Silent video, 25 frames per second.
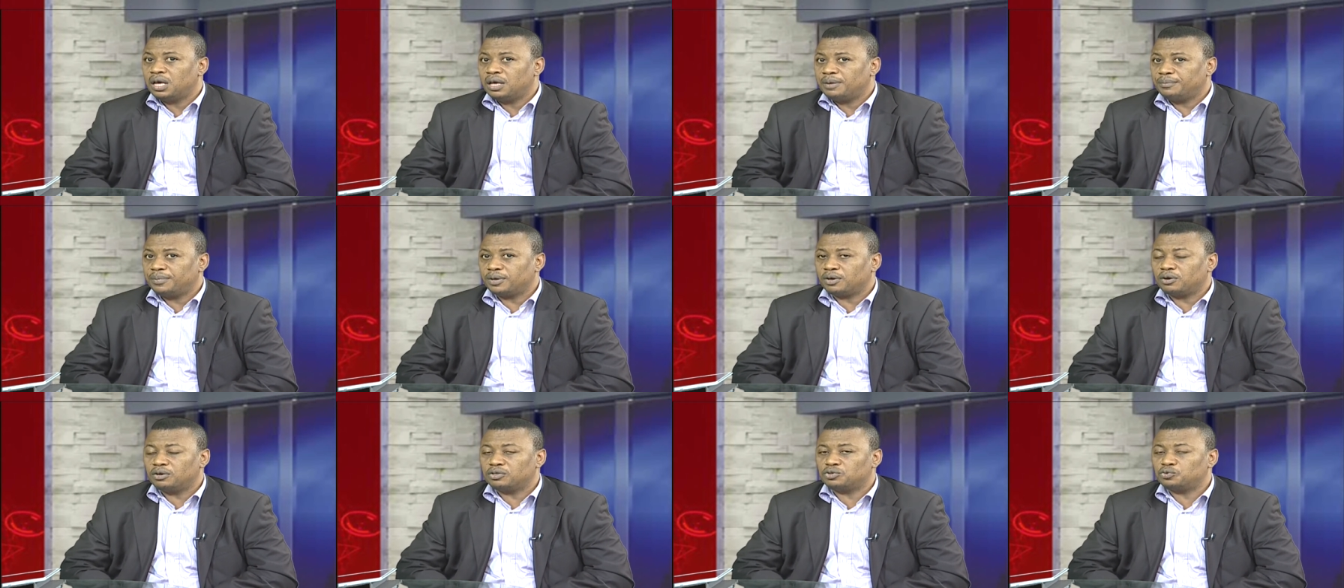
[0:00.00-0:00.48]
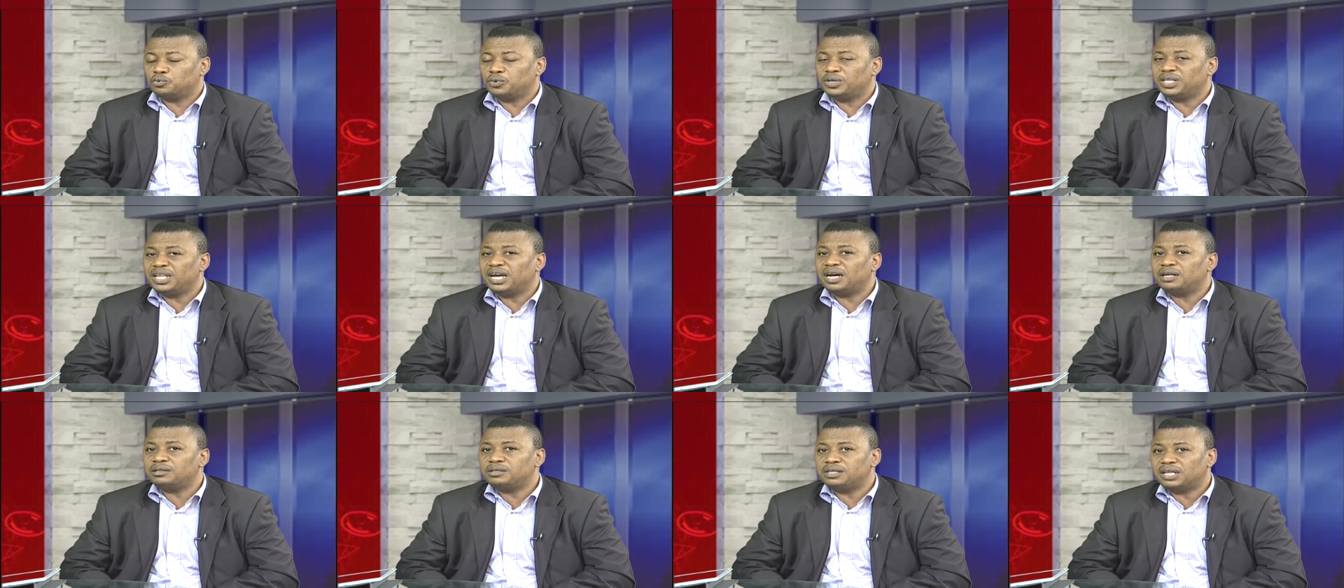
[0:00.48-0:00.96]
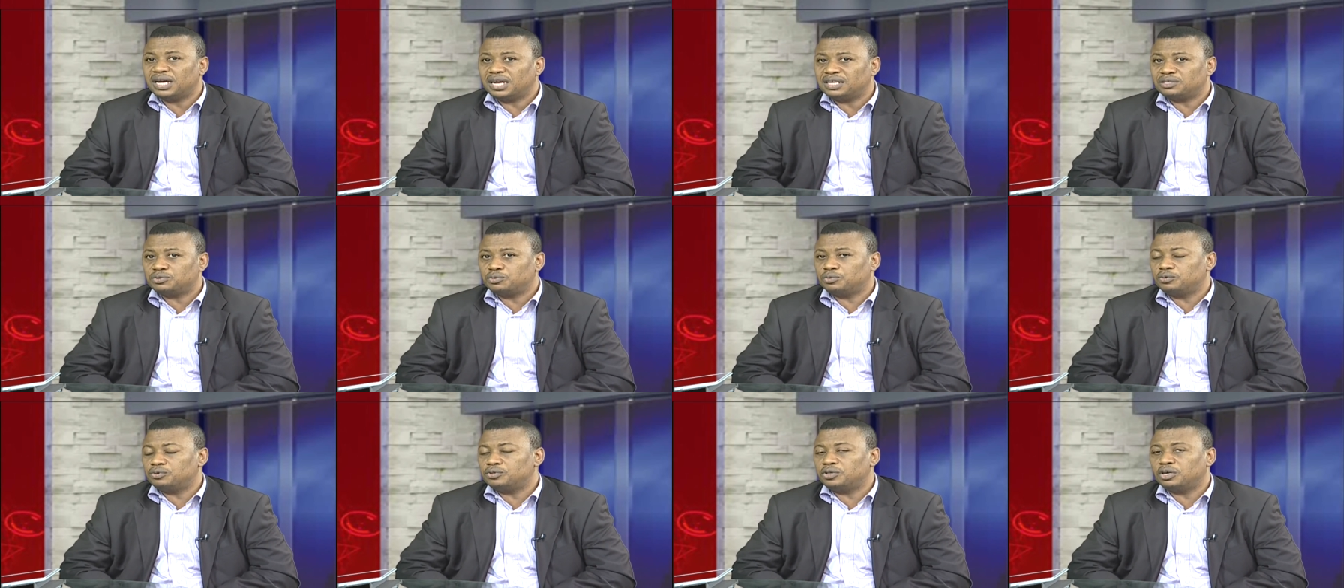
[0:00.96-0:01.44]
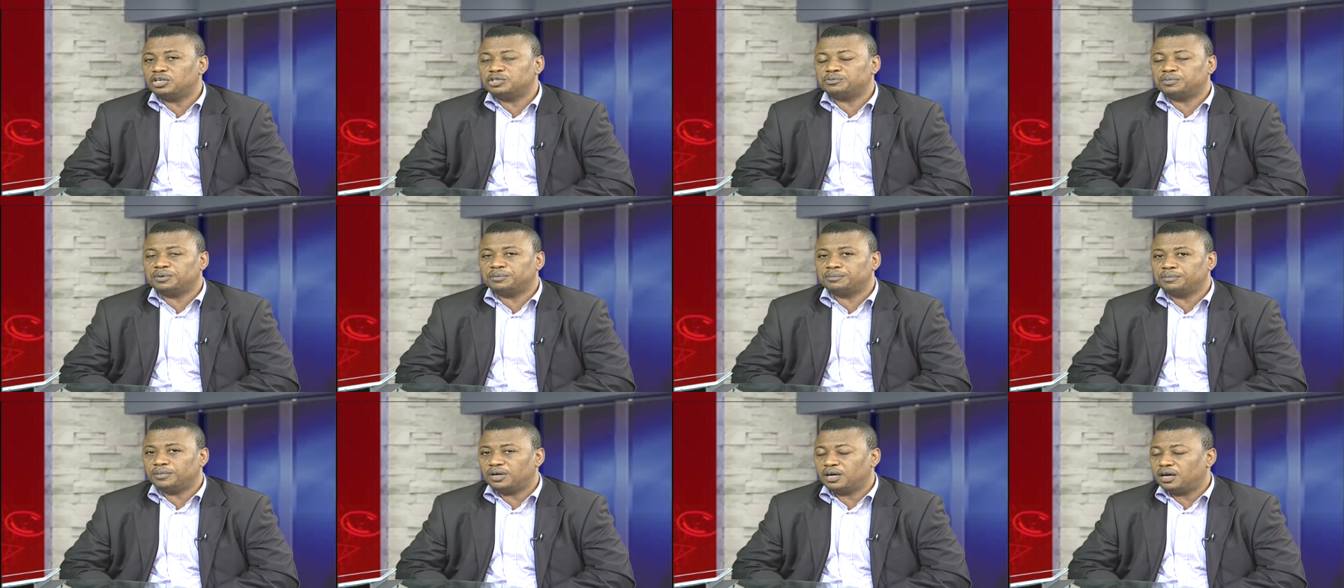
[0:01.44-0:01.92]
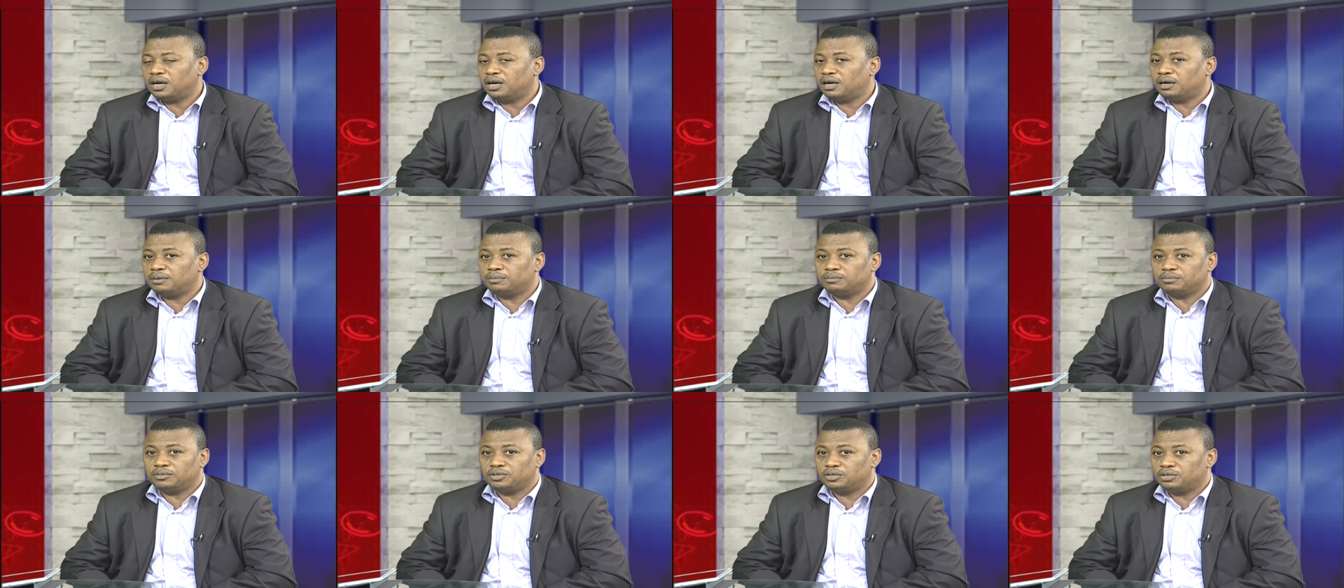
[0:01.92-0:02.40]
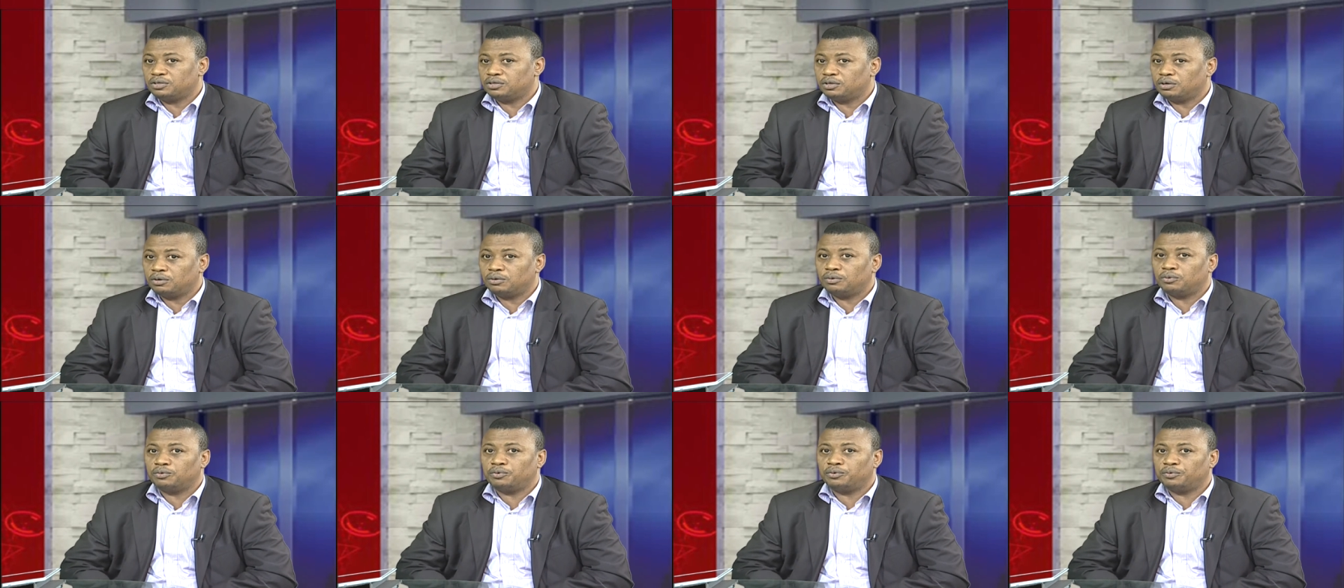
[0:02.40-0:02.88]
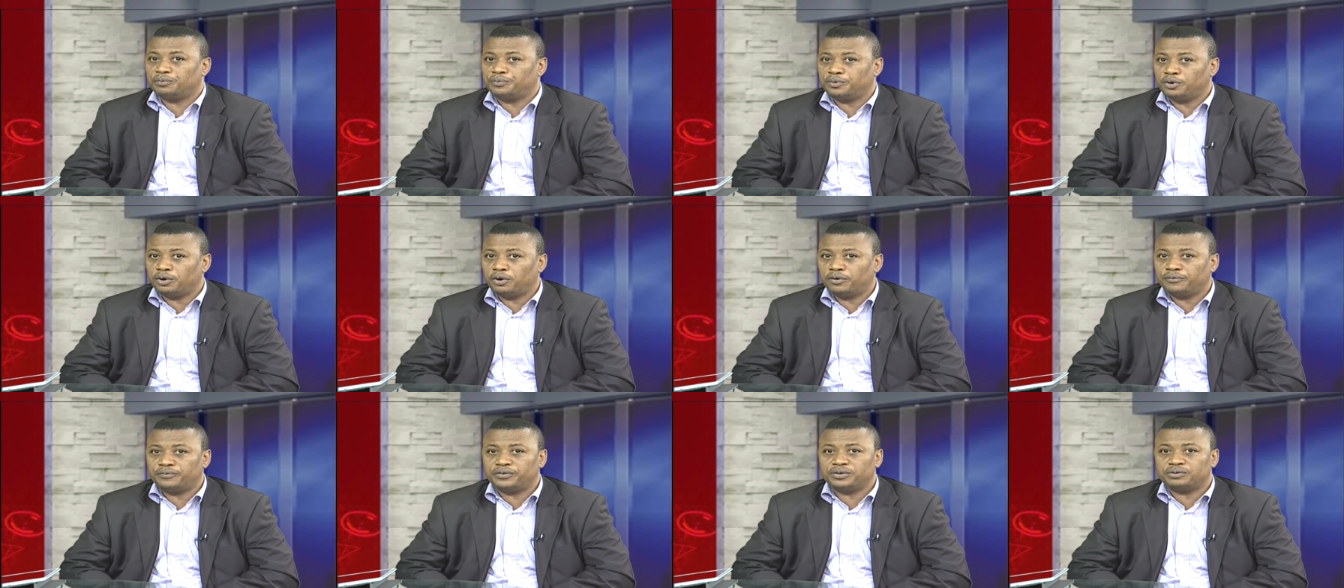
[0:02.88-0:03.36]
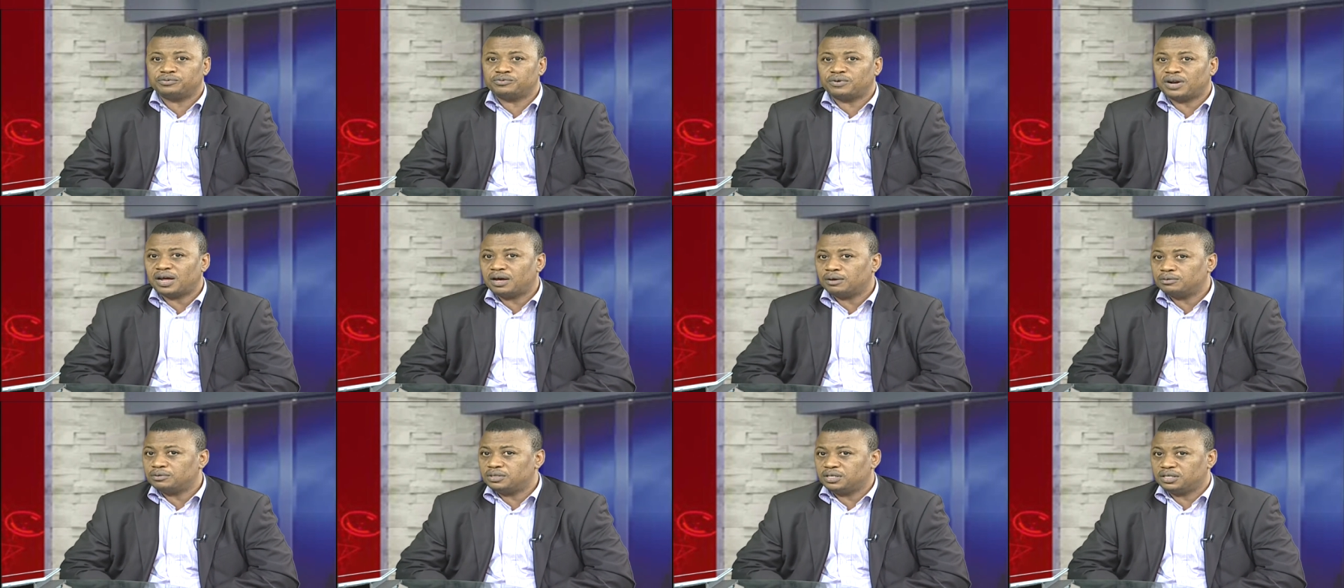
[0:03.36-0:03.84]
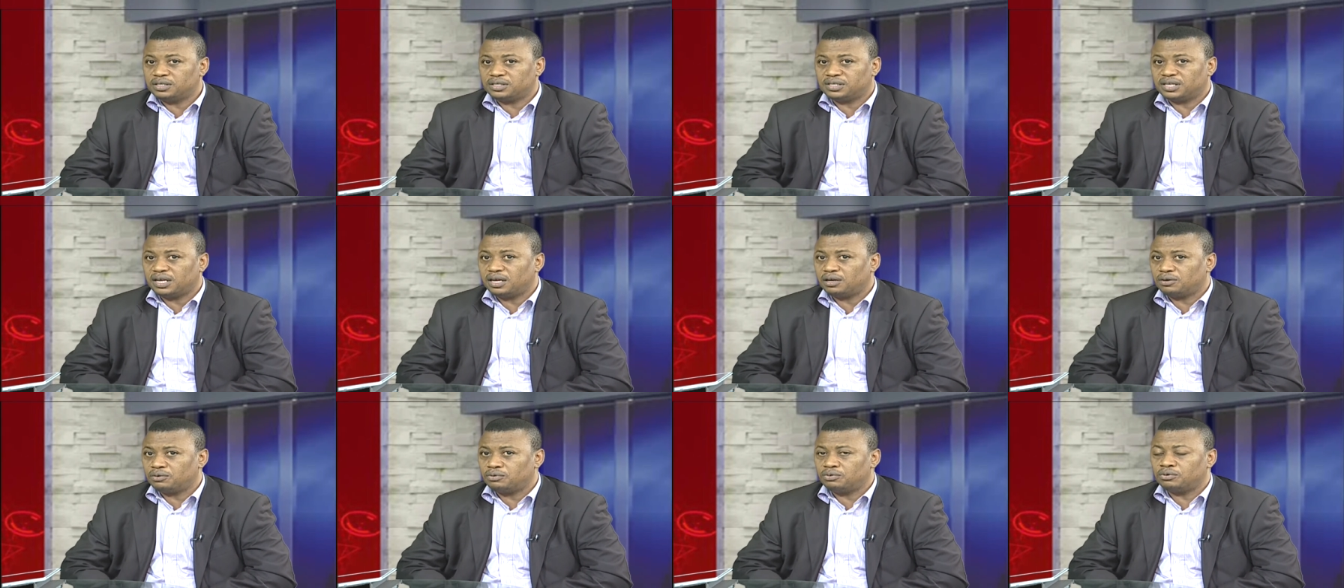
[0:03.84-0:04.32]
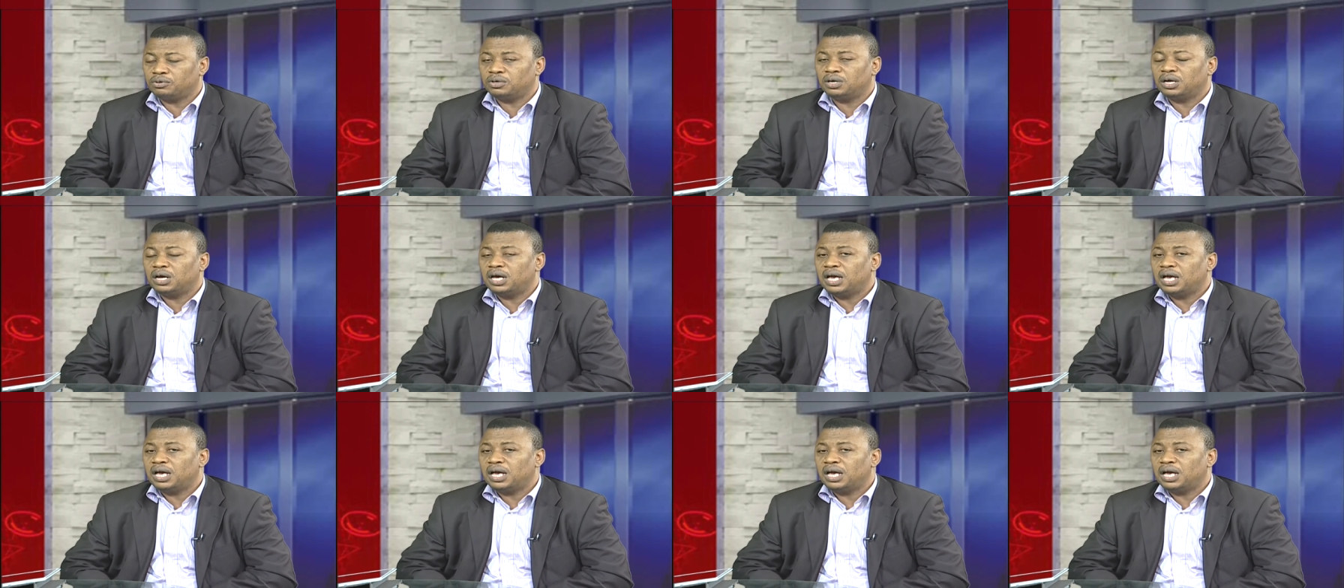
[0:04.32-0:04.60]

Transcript: Because without that, we'll just be, um, you know, we'll be hovering around the circle.